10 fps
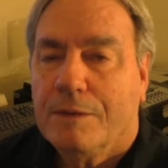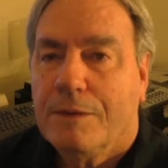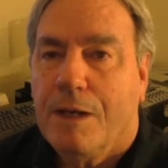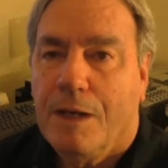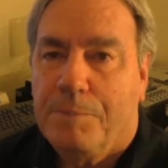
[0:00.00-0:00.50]

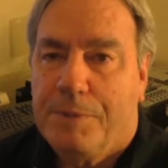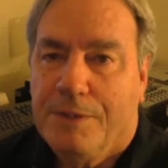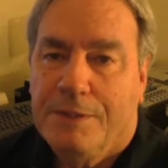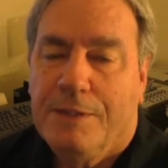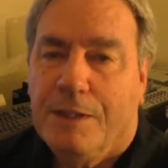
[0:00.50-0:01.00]

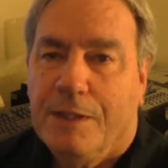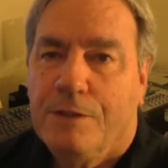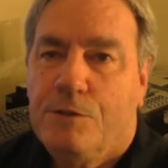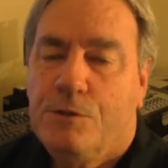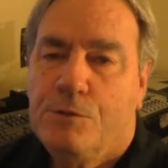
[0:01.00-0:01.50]
copied
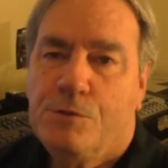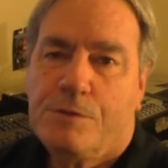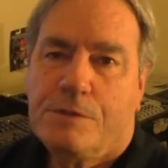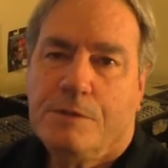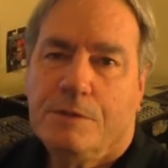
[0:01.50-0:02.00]
and
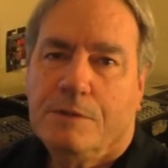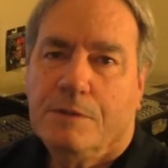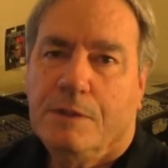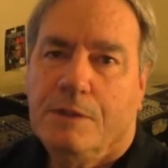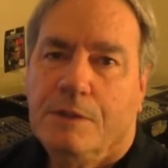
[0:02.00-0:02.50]
used
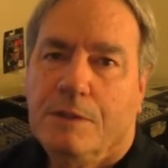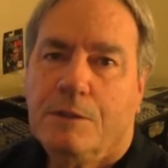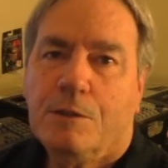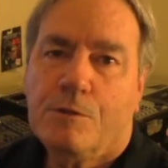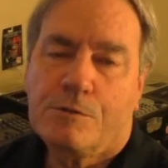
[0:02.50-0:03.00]

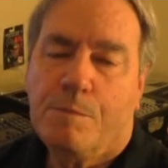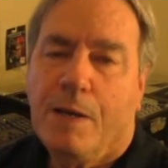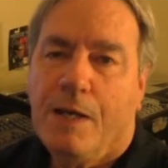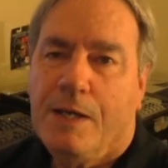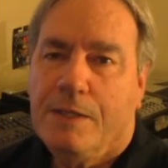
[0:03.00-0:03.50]
close
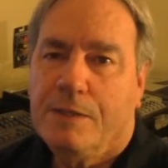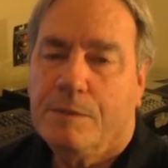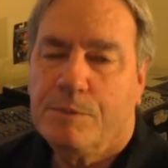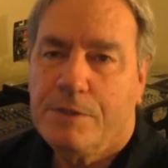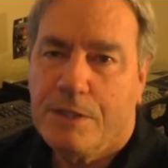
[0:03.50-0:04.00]
by in a
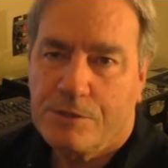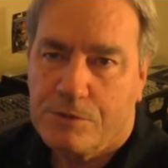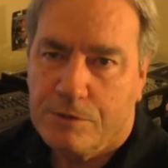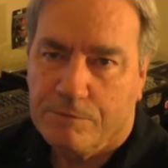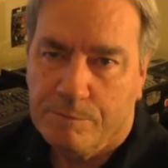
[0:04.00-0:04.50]

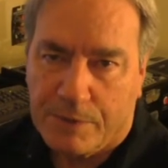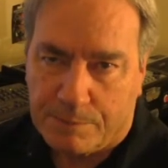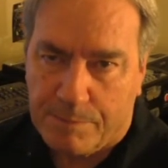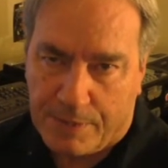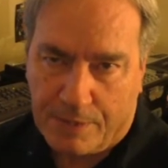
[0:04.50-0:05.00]
production of
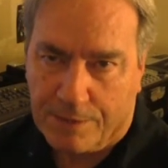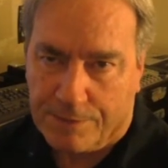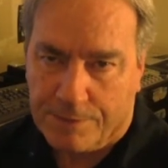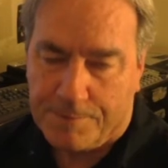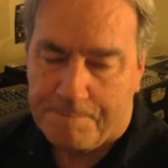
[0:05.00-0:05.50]

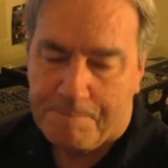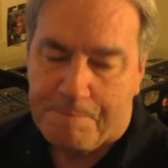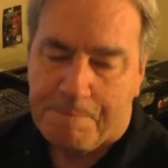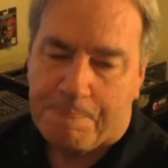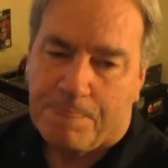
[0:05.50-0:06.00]
Macbeth.
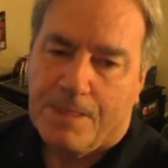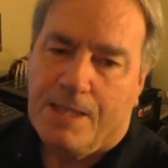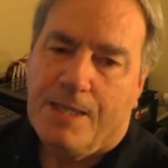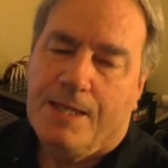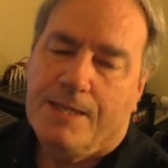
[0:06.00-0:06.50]

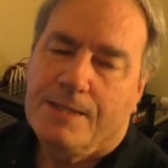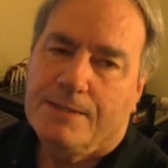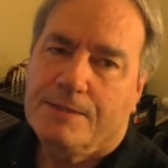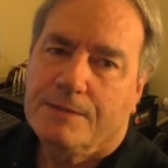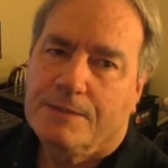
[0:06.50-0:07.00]

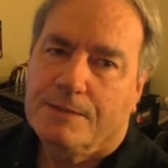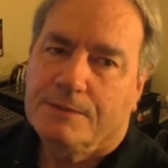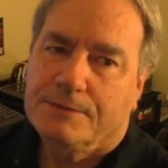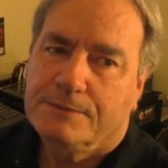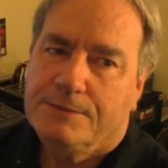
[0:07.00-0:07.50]
And
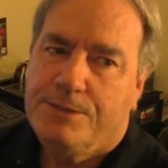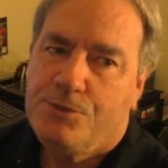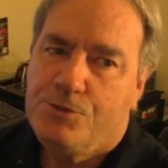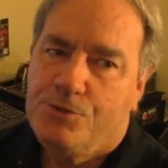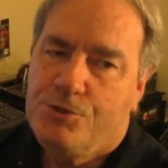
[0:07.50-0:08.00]

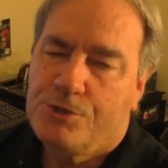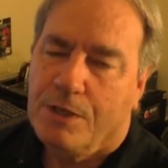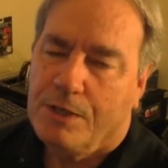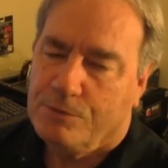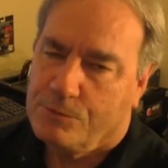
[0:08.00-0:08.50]

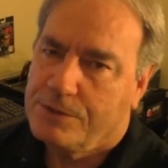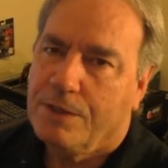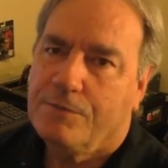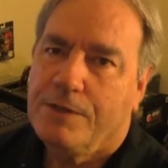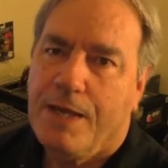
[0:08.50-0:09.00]
John was
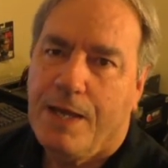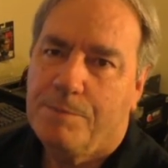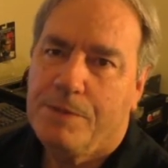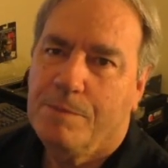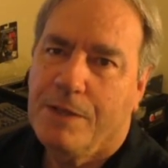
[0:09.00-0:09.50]
not very
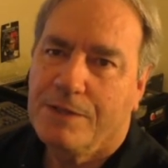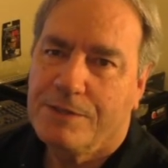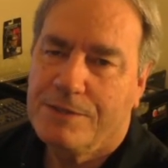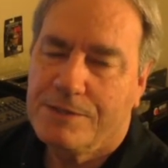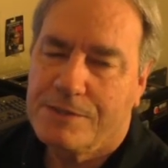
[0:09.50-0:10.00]
happy about
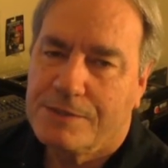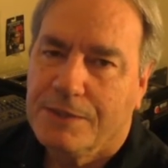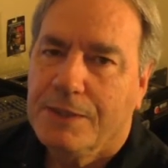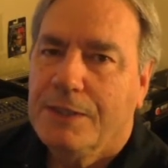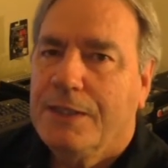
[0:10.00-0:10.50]
this.
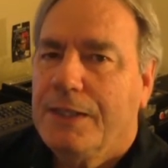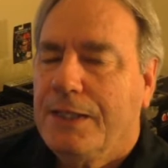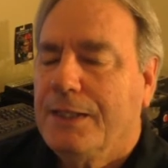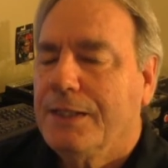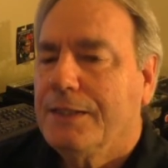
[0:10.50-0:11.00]

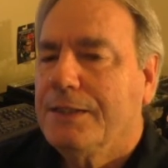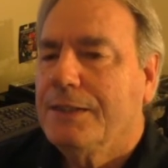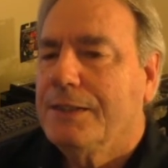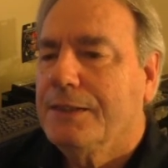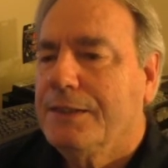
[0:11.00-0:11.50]
And
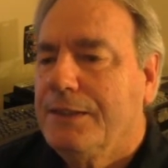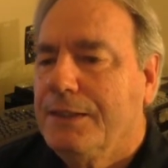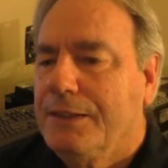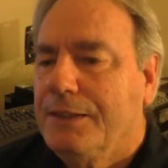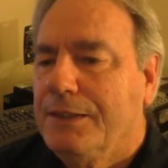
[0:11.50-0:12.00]

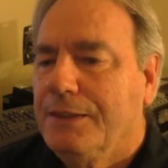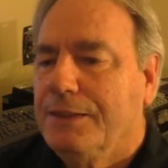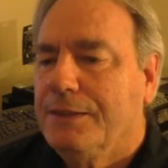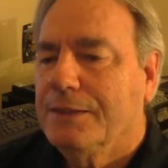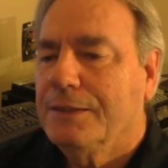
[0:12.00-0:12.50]

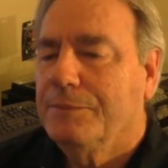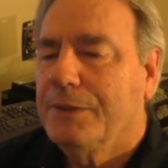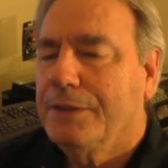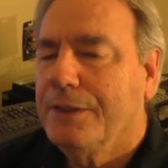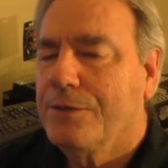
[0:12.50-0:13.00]
he,
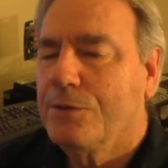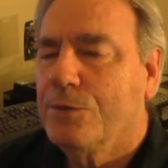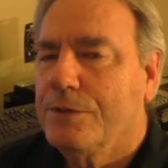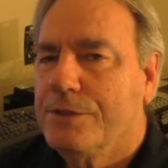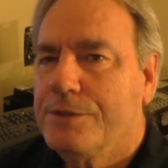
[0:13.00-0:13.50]
among other
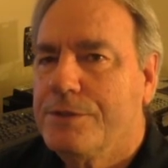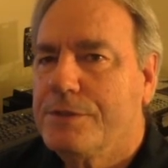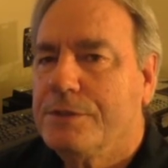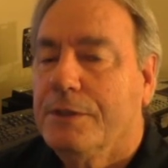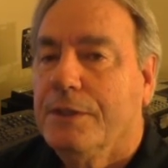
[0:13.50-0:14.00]

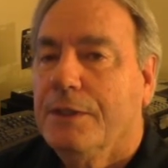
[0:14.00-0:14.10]
words,